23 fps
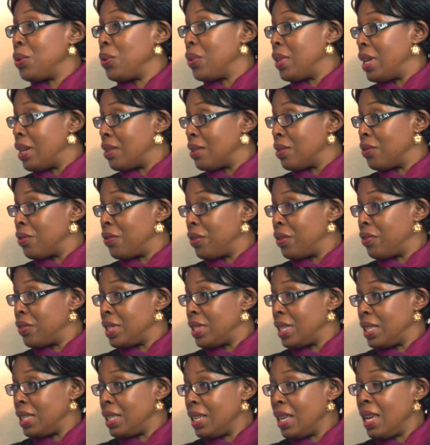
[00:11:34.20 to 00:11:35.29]

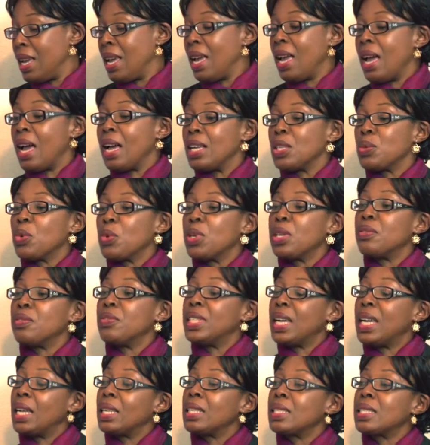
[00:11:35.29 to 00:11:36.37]
2015, as one
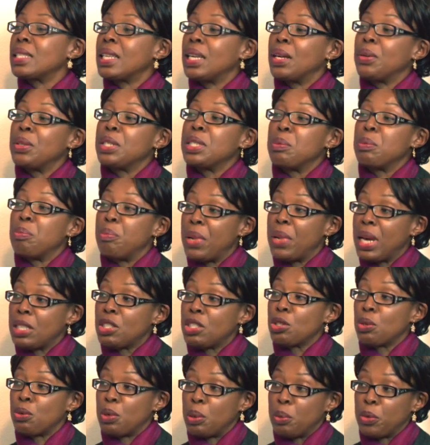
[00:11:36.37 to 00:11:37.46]
of Dallas County's
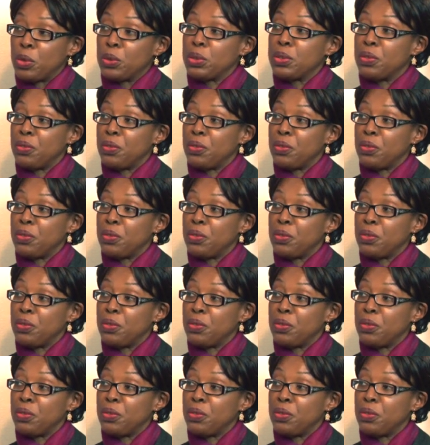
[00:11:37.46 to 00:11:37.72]
best criminal